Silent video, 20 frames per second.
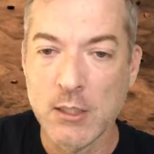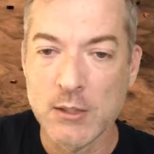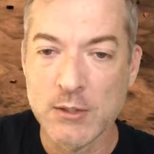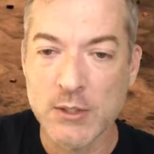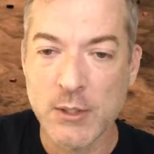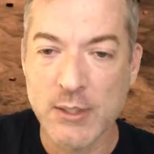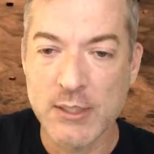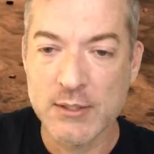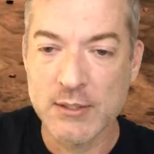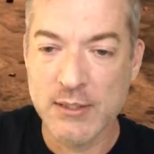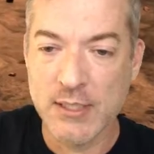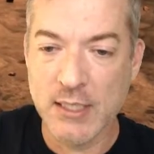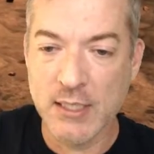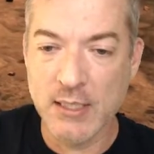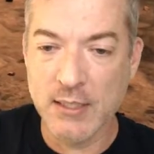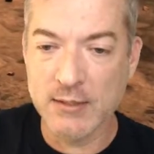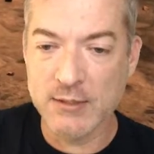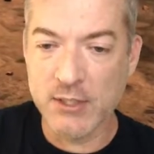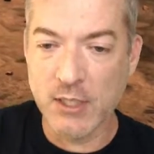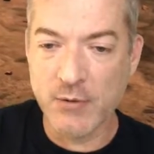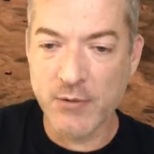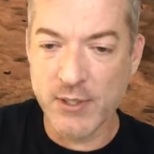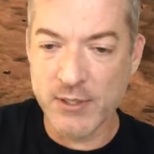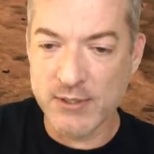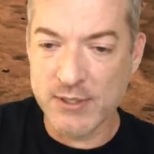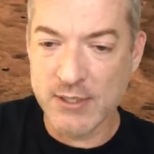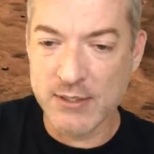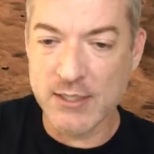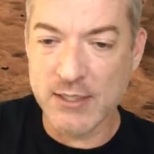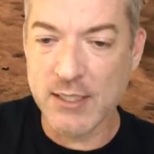So
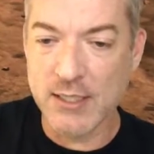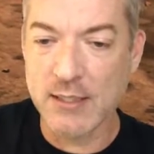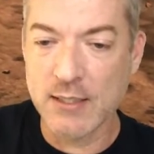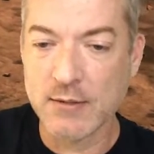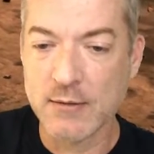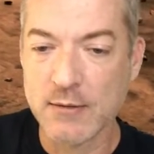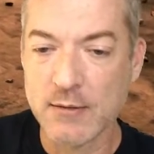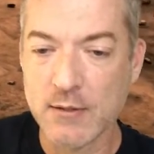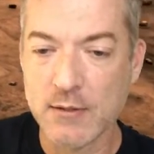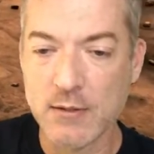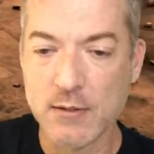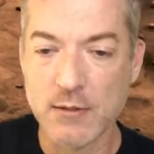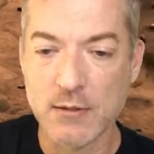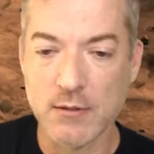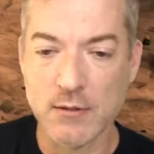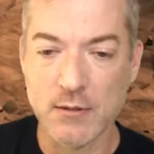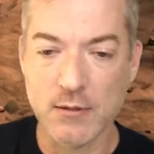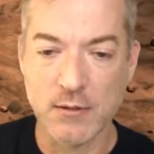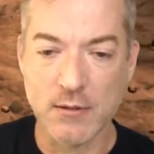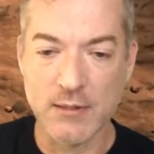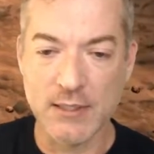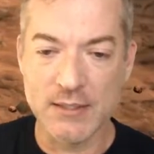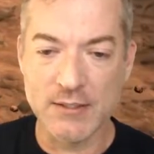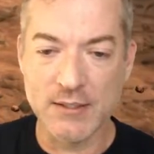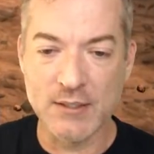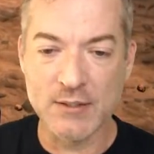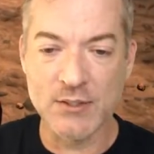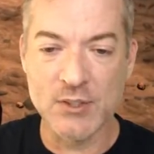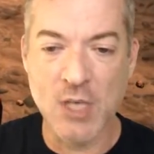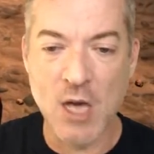this
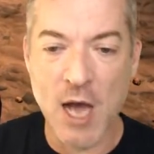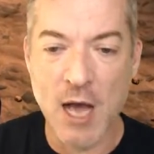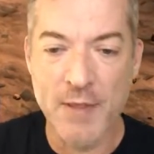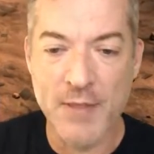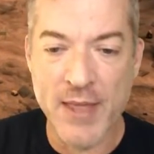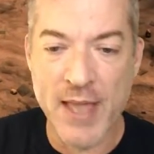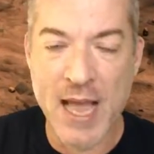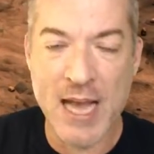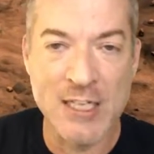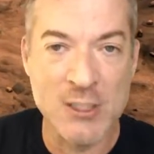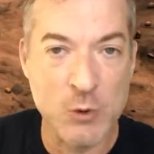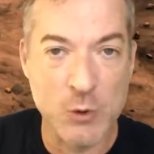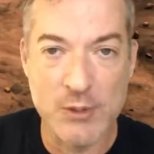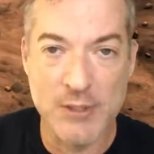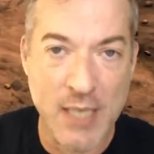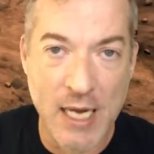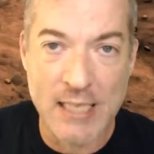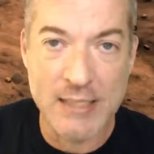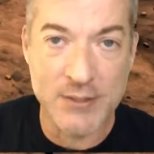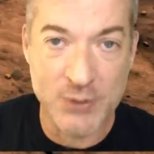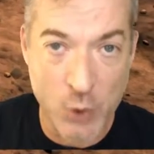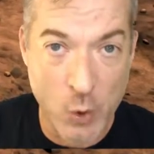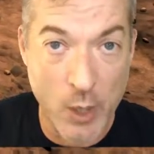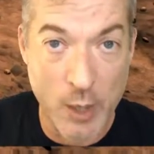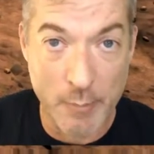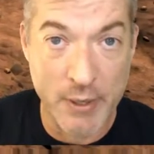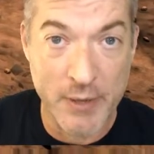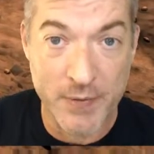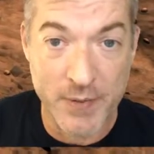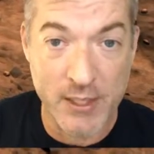is not the actual science
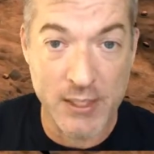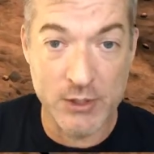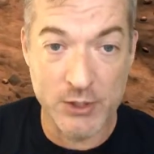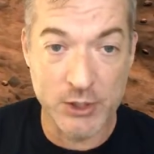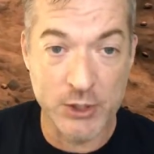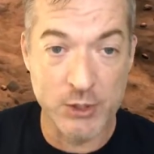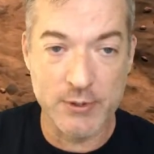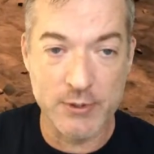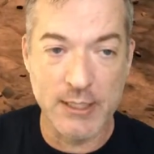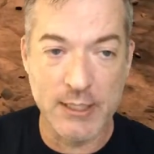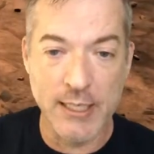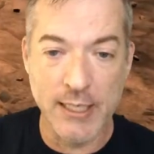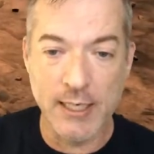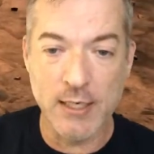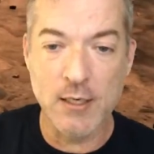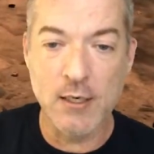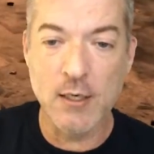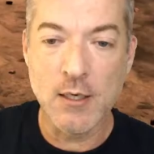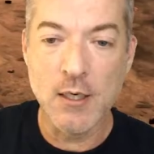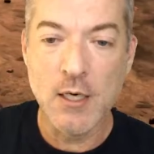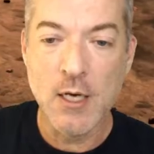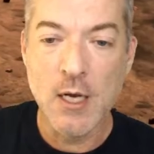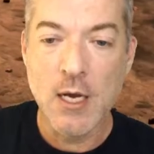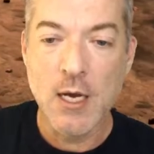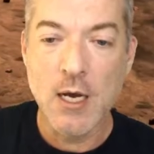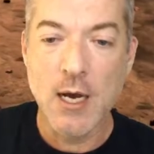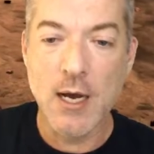equipment that it's using here,